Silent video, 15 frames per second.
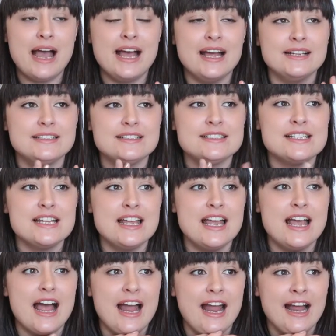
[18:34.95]
and
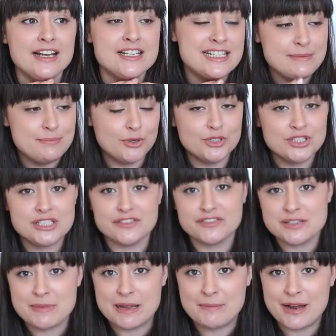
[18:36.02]
I actually bought stuff
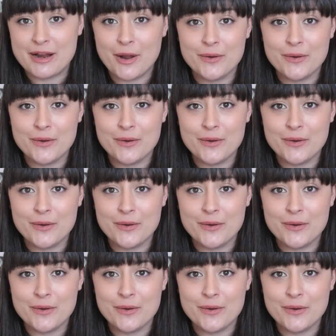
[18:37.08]
to make my